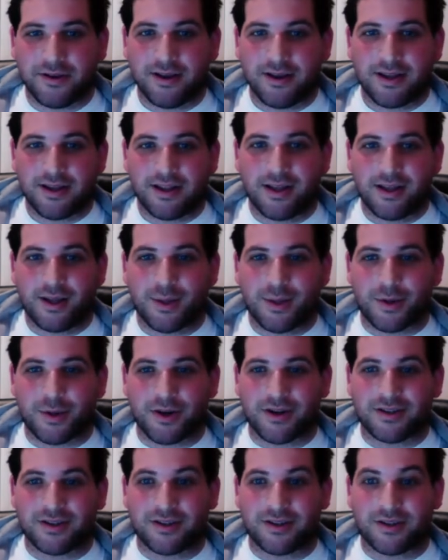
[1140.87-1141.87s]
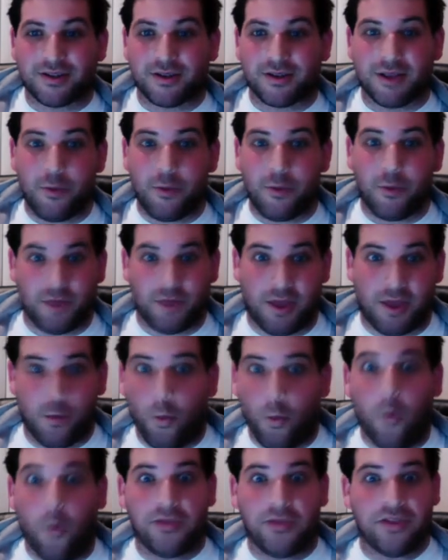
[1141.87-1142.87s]
The Clippers, they
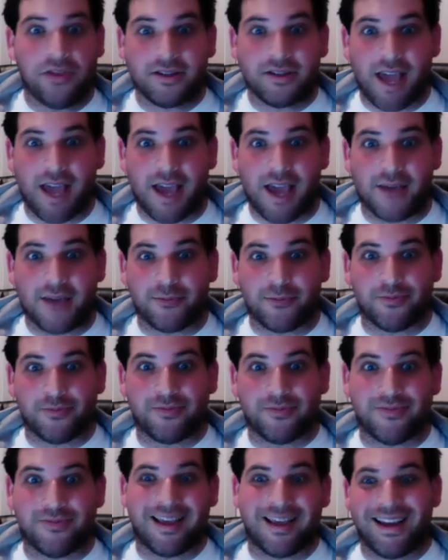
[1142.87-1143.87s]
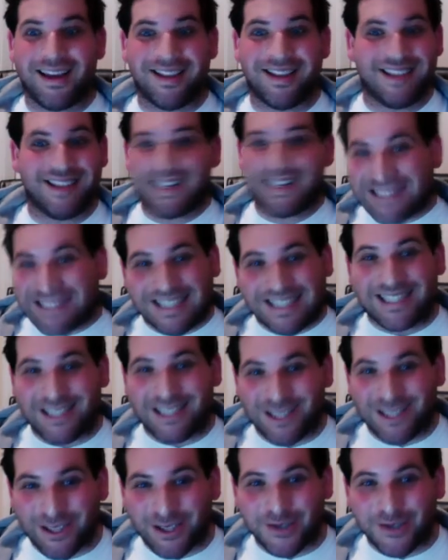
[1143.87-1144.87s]
won this game. They
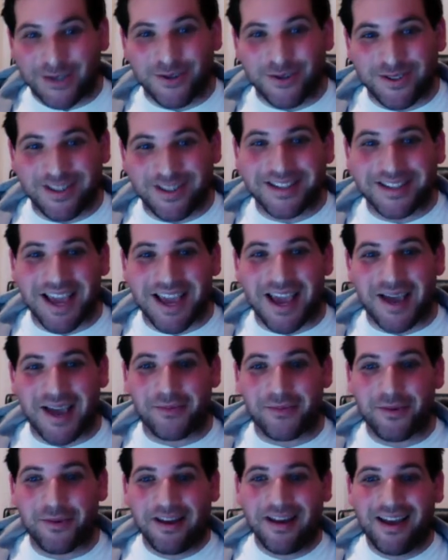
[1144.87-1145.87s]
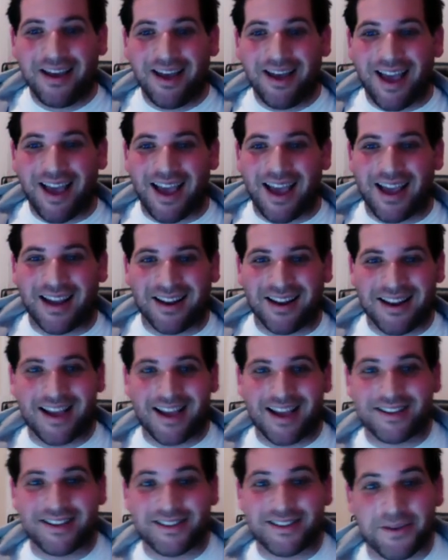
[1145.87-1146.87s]
didn't lose this game,
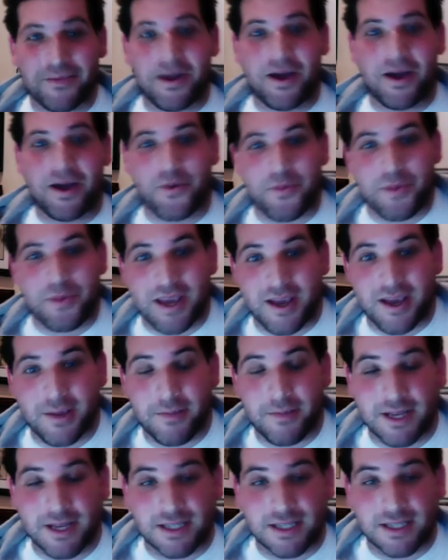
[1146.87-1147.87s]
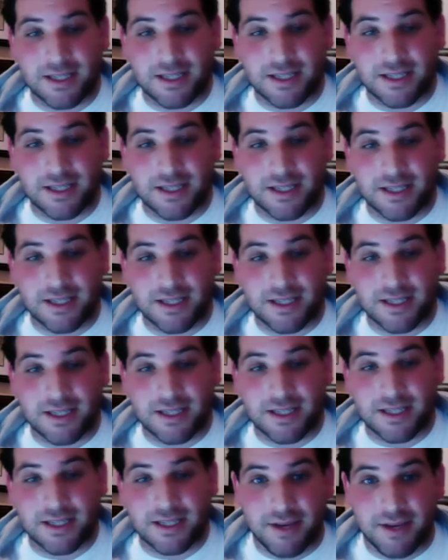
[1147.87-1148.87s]
and somehow we're being pessimistic
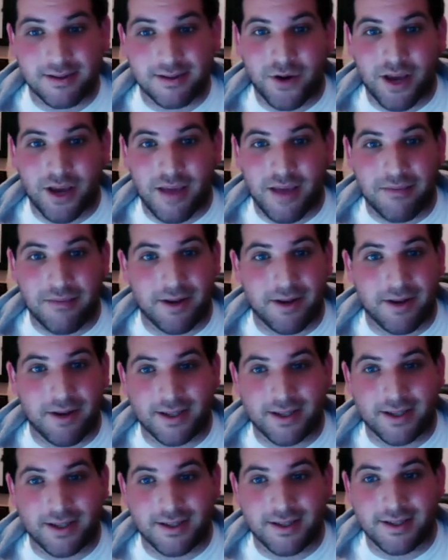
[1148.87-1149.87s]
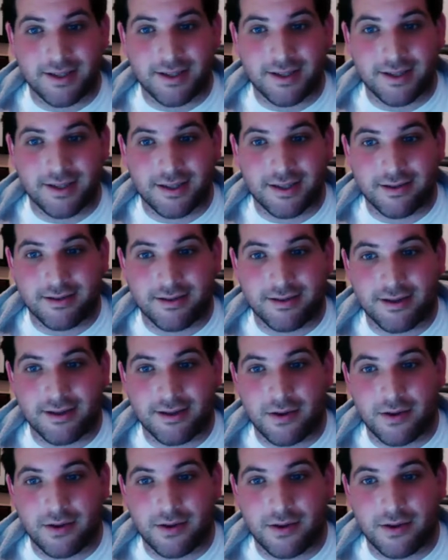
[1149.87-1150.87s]
48 minutes into the season.
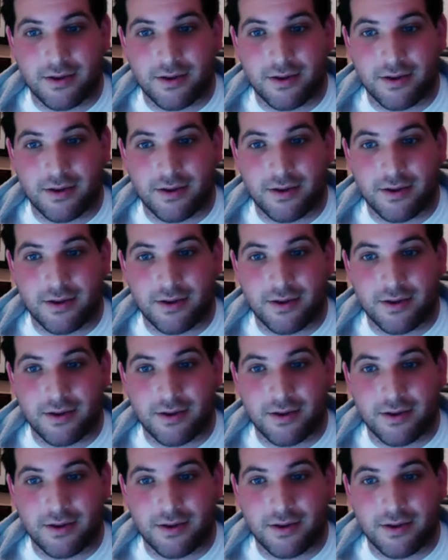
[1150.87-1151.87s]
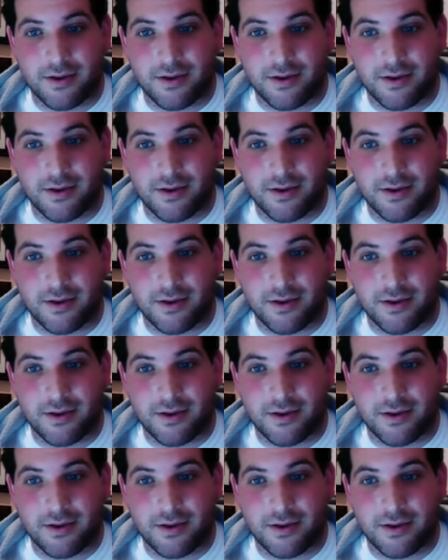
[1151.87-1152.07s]
So let's talk about something good.